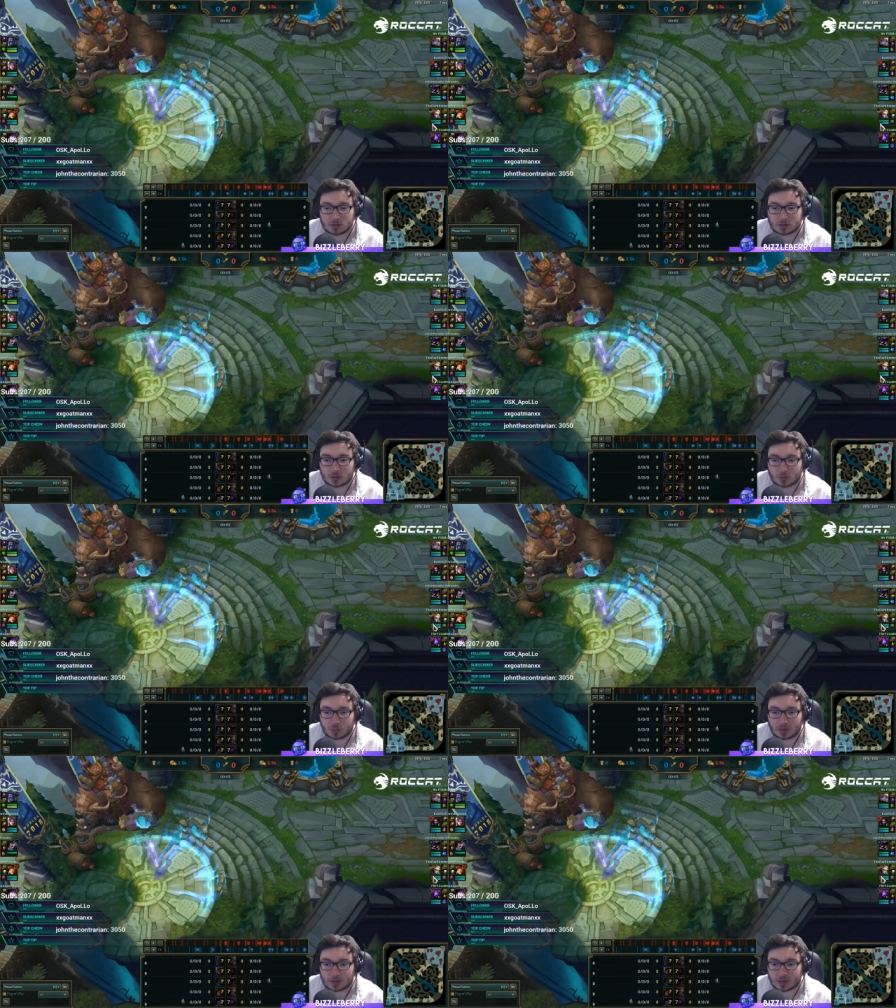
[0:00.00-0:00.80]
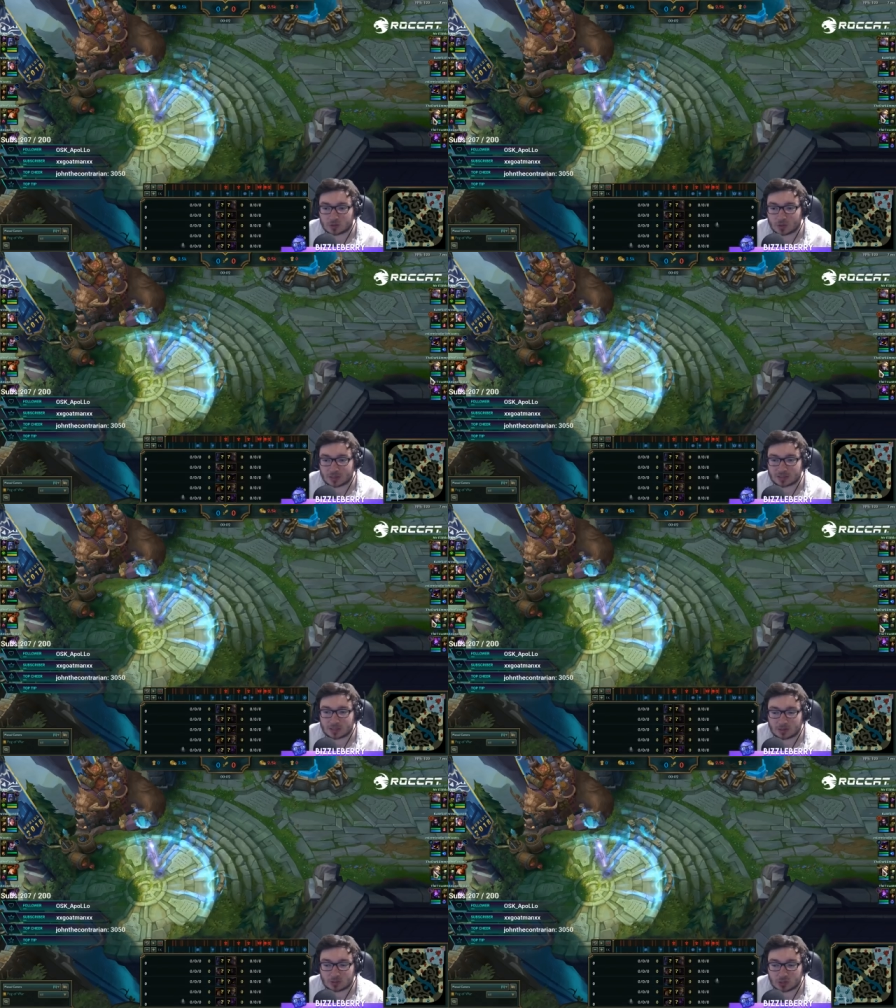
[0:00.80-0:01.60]
So when the Ezreal has
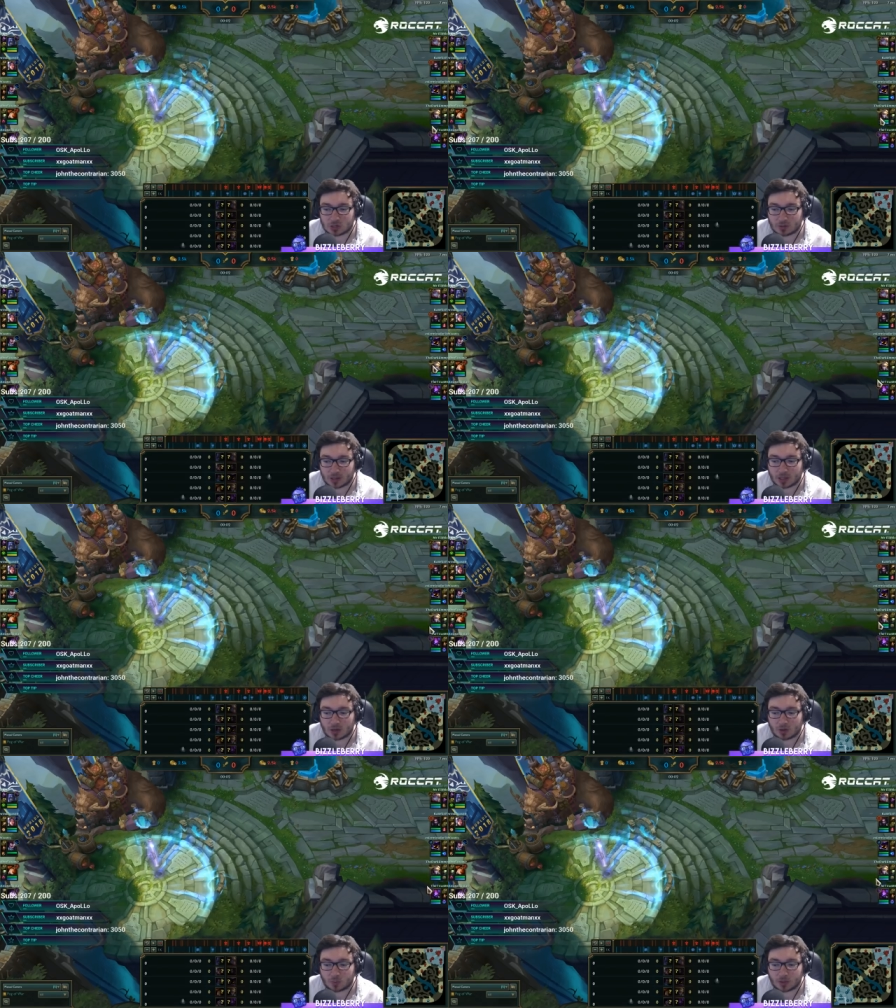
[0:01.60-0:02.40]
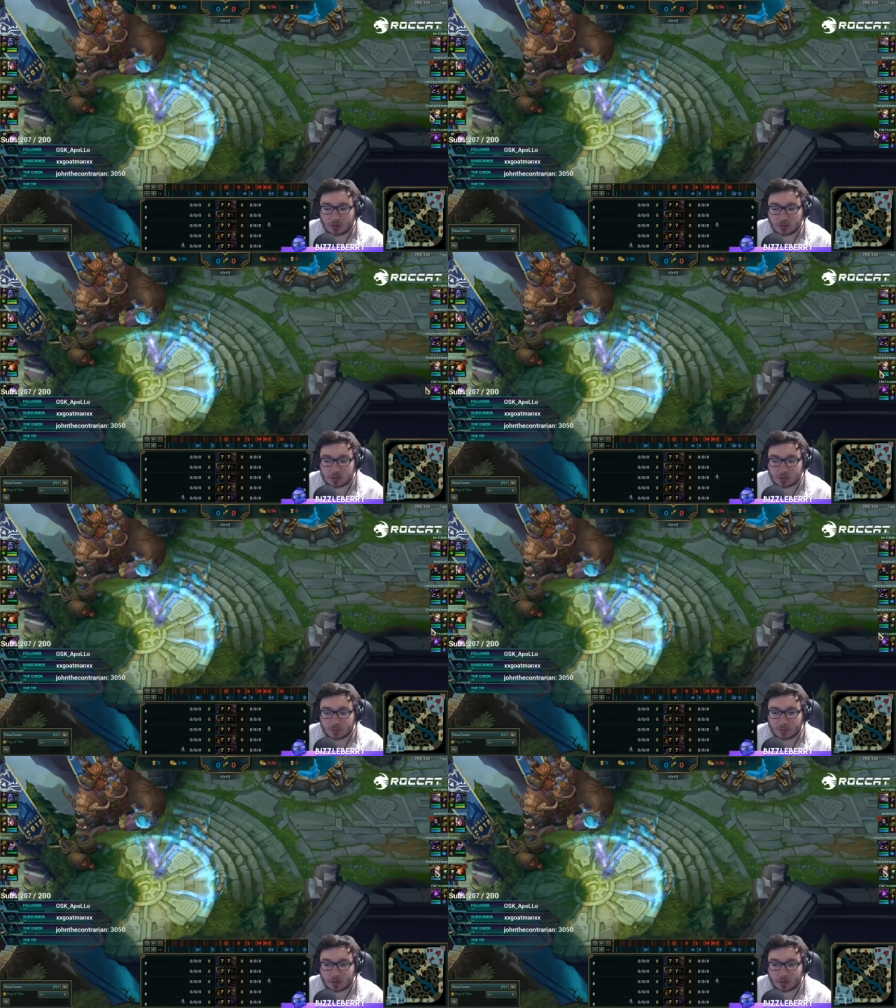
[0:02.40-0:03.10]
tier, he's generally a lot weaker in